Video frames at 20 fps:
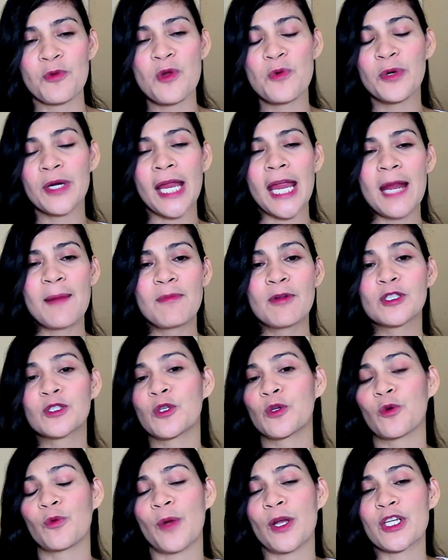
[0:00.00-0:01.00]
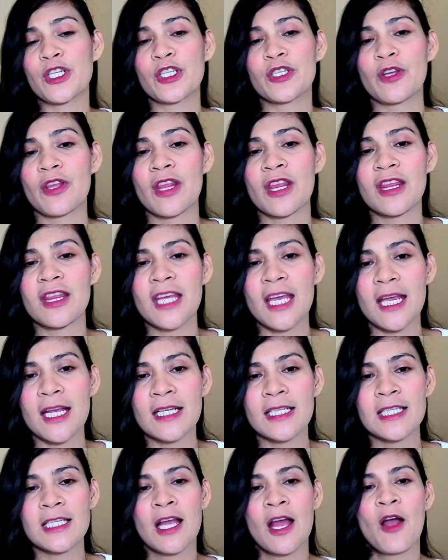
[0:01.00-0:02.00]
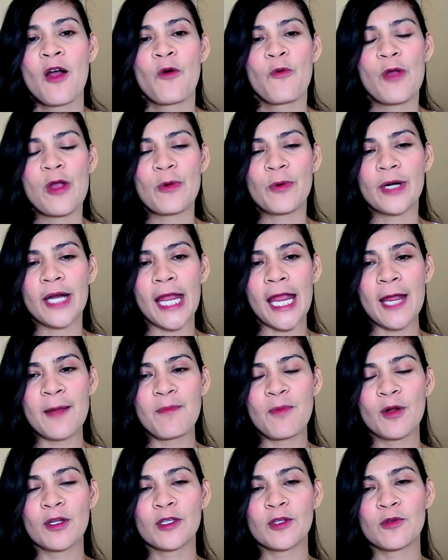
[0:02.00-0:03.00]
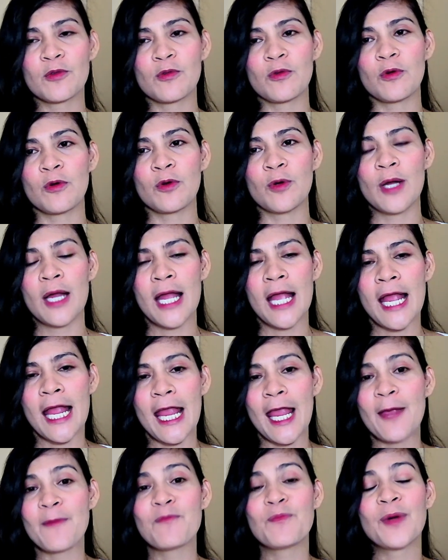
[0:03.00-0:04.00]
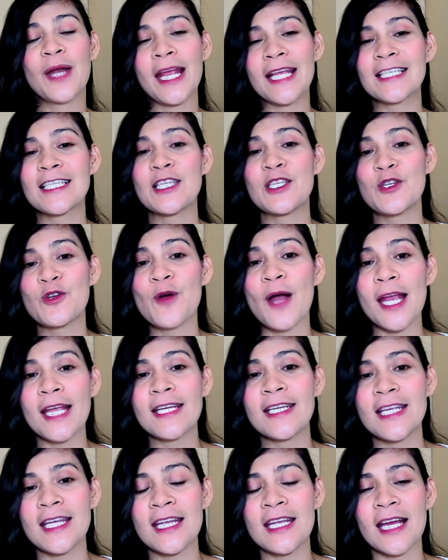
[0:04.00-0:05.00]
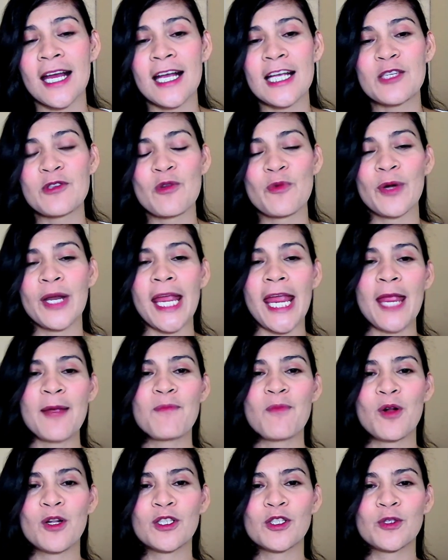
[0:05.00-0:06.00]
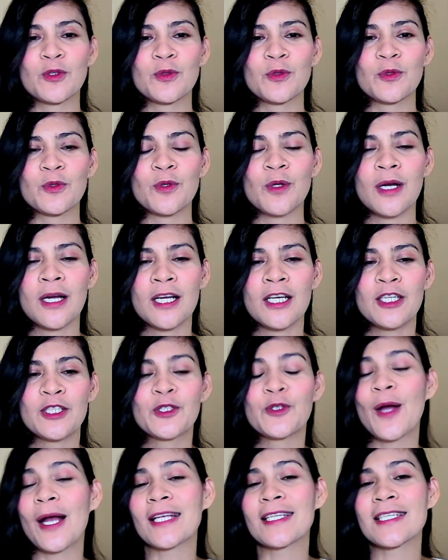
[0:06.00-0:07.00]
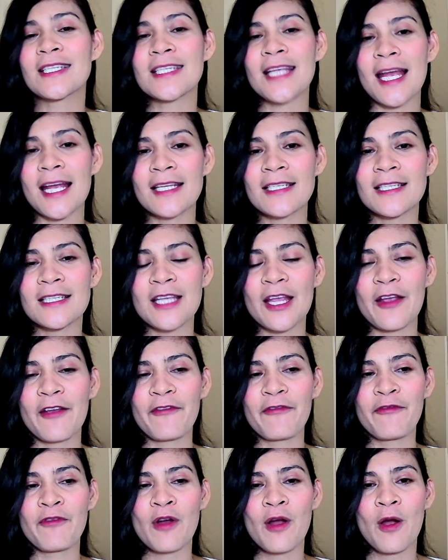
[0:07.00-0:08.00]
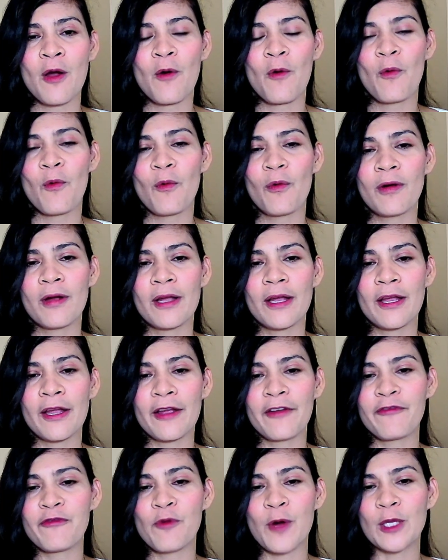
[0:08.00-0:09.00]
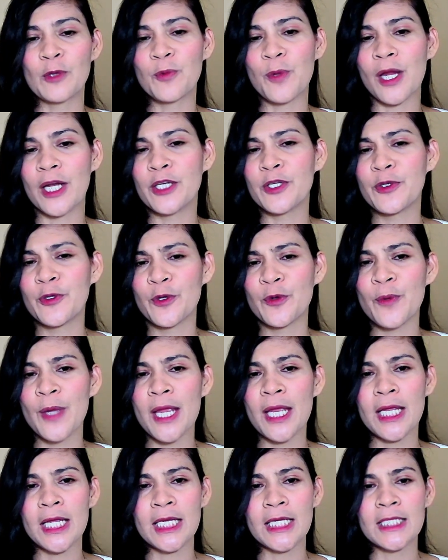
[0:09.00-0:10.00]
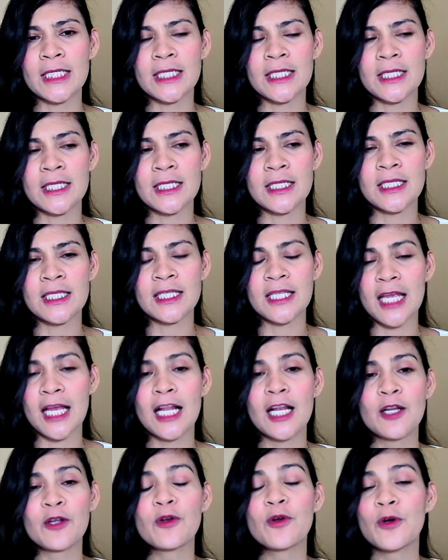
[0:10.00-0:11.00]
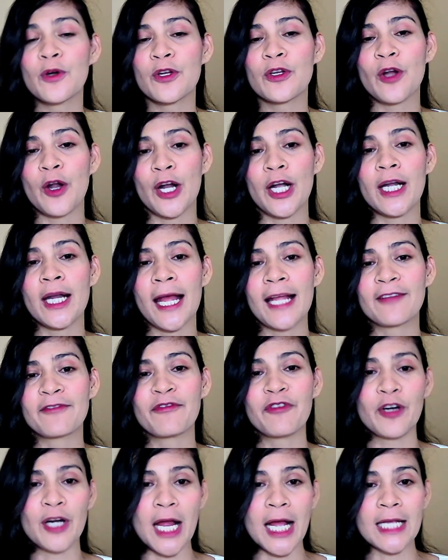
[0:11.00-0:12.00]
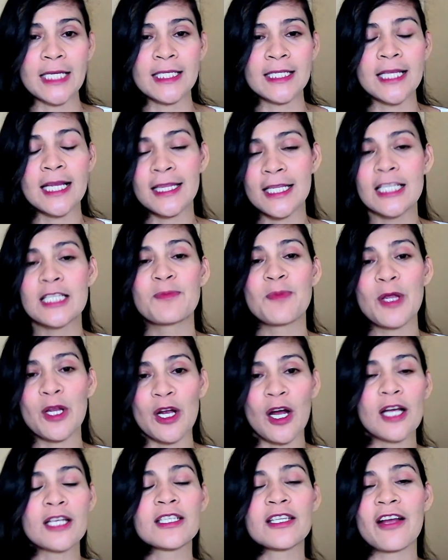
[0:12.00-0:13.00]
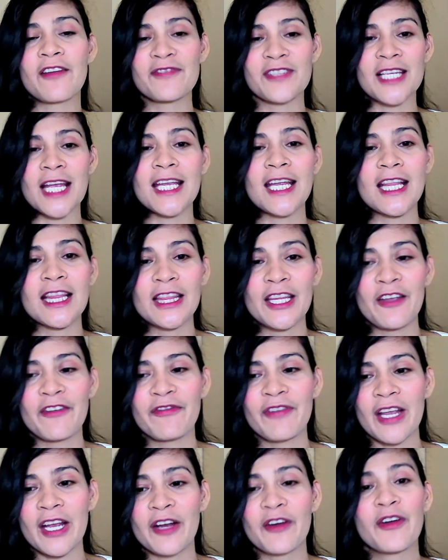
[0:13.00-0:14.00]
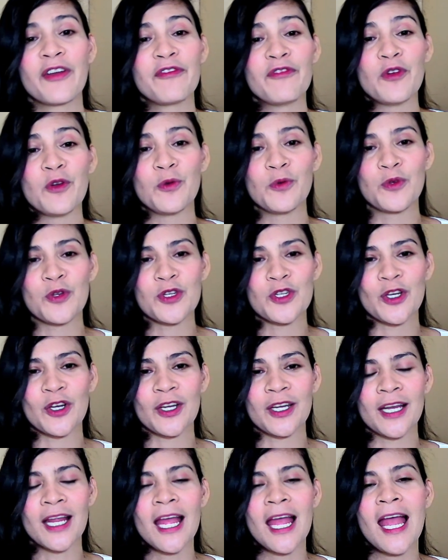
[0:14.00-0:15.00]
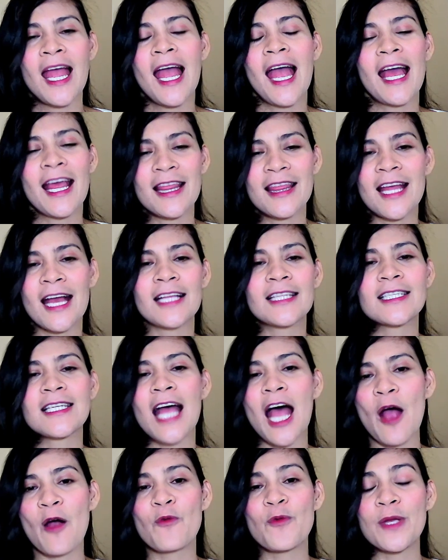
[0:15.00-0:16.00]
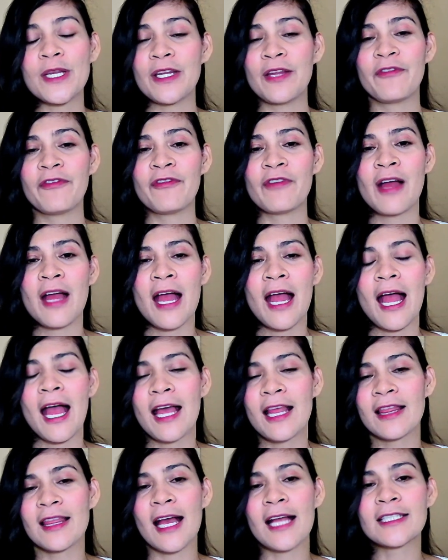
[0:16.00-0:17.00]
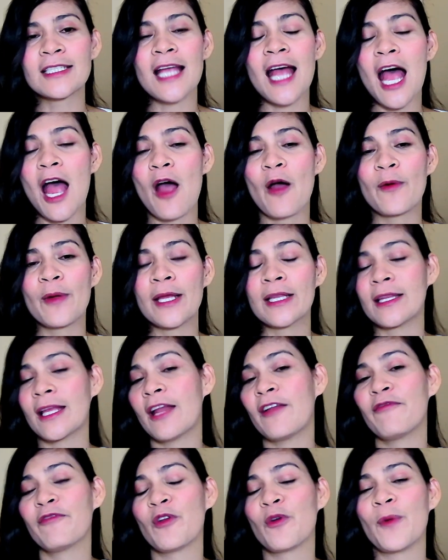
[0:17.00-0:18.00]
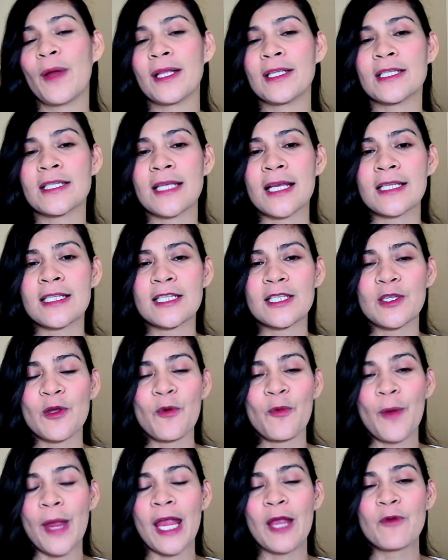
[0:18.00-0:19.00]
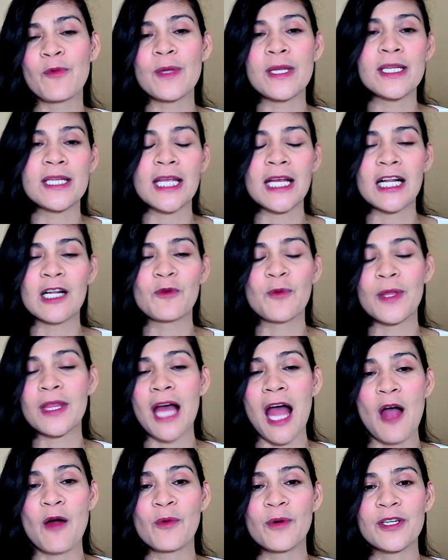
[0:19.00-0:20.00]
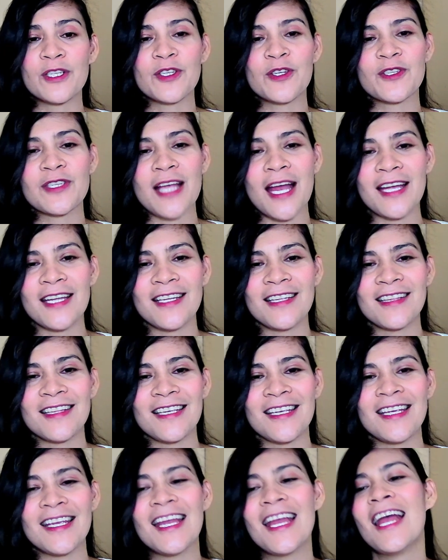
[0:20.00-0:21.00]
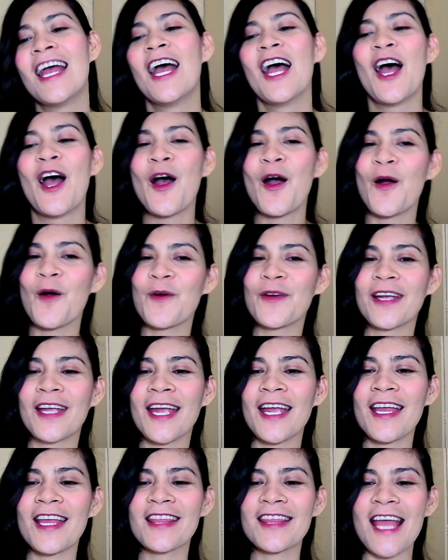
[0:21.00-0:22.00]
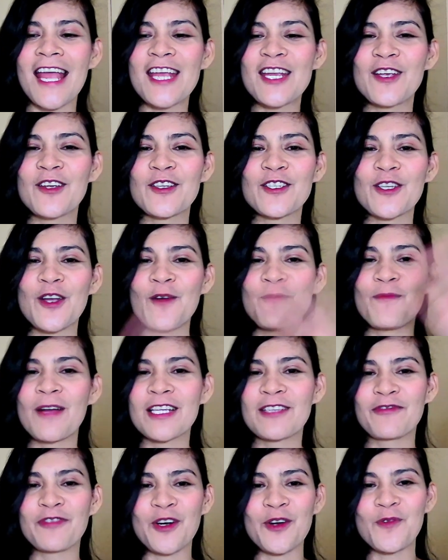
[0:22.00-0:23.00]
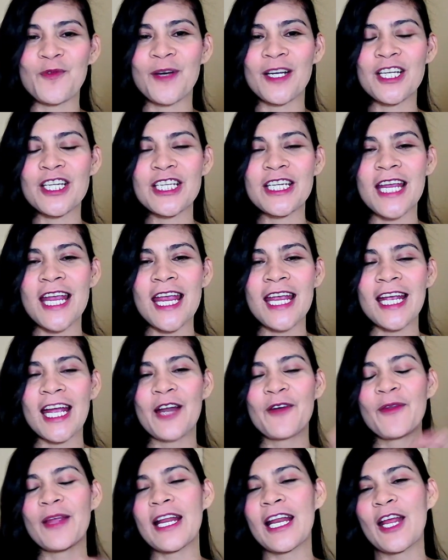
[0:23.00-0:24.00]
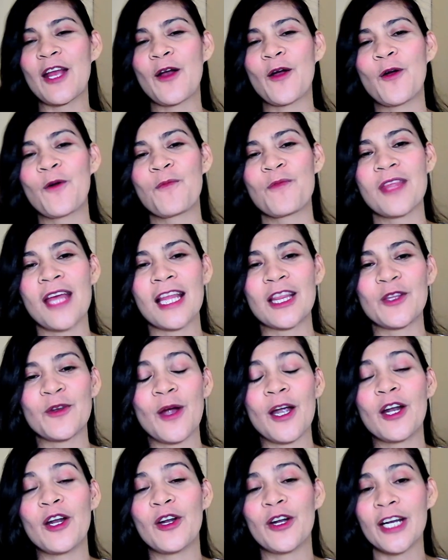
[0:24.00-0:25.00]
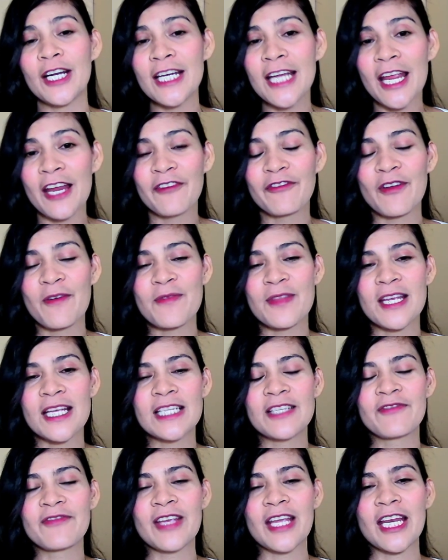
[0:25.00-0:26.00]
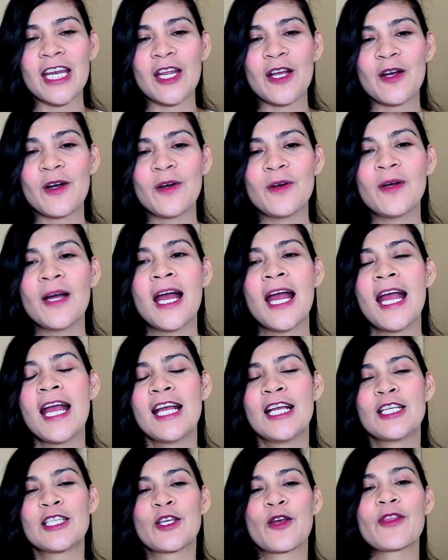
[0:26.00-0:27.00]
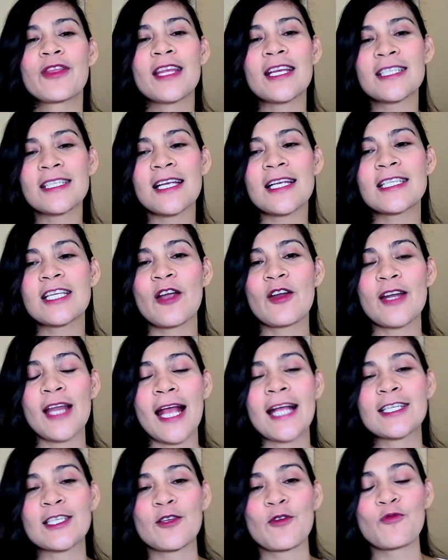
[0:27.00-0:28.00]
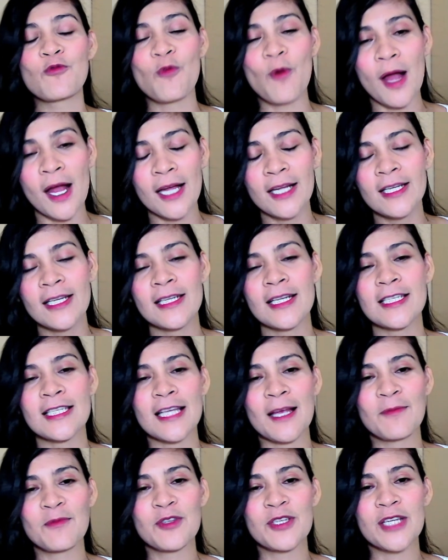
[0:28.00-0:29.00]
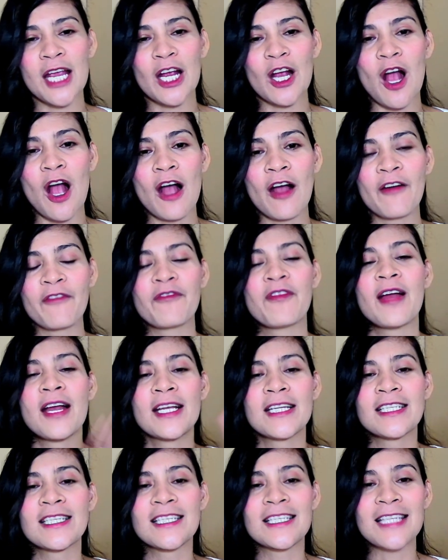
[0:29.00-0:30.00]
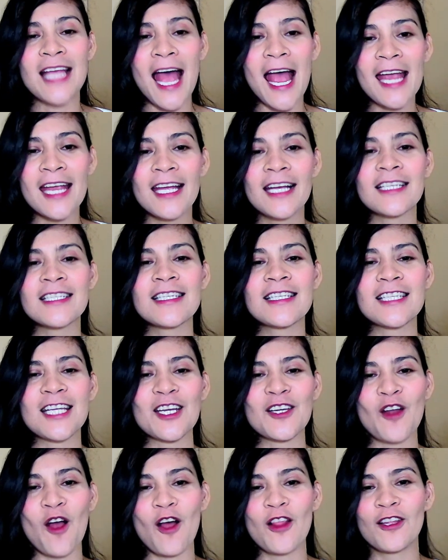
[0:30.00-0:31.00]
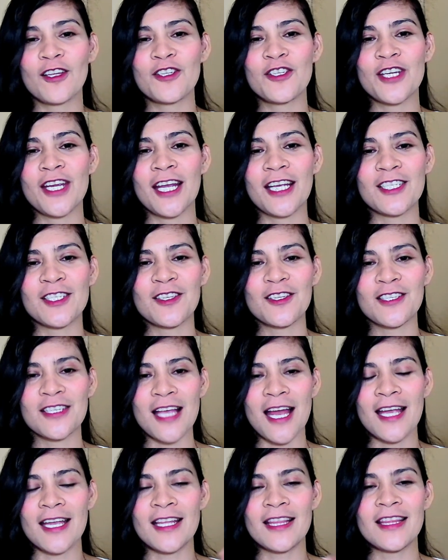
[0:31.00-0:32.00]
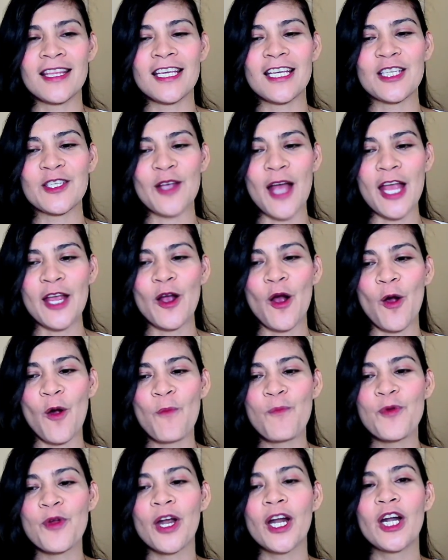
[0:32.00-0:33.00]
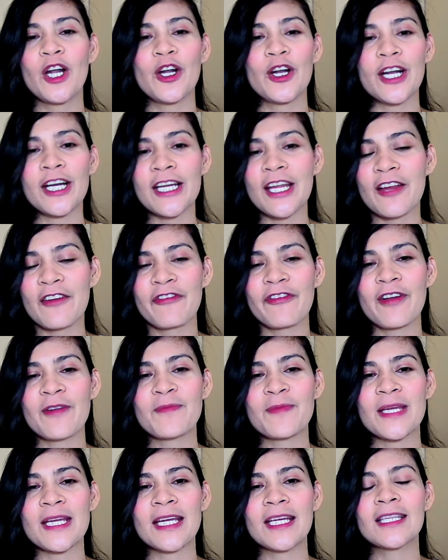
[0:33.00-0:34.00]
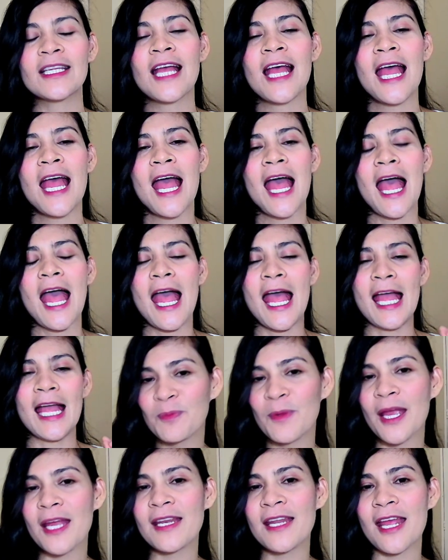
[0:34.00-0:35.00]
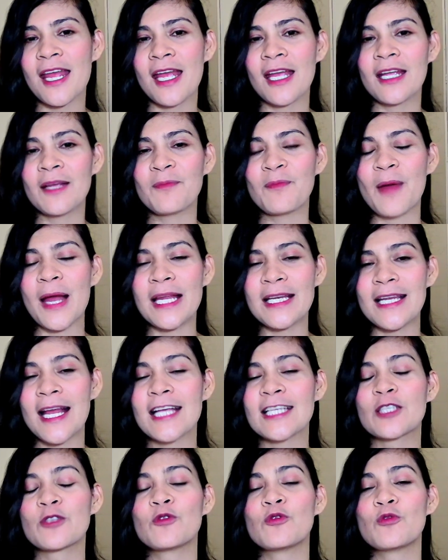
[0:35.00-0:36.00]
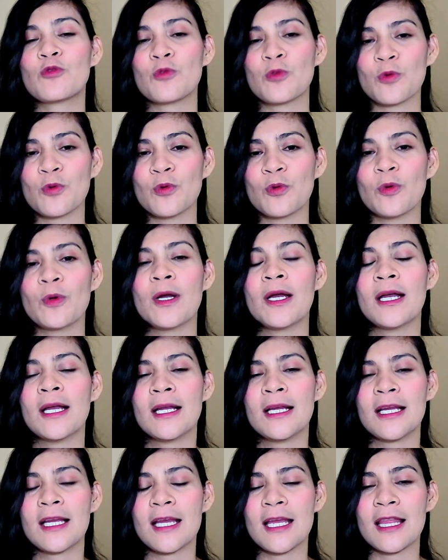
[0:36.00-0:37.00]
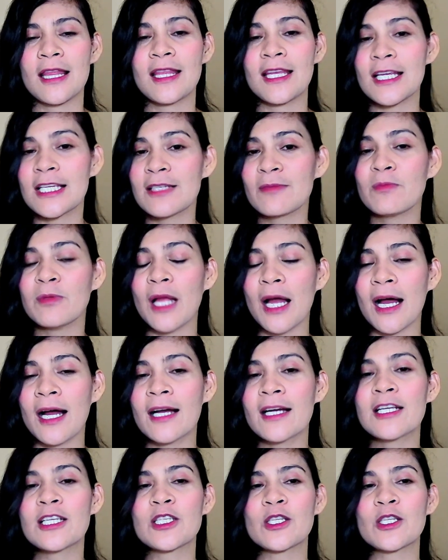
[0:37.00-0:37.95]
We were able to question things. We were able to embrace new ideas. We were able to assess if what we are doing is still good or not for us. That is because of scientific revolution, and that's how it influences the way we deal with our society. Okay, thank you so much for watching. I really hope that you are learning from this video. So this is our lesson 1 in the subject of science, technology, and society. So I hope you are learning from it, and explaining my lesson 2 in this vlog.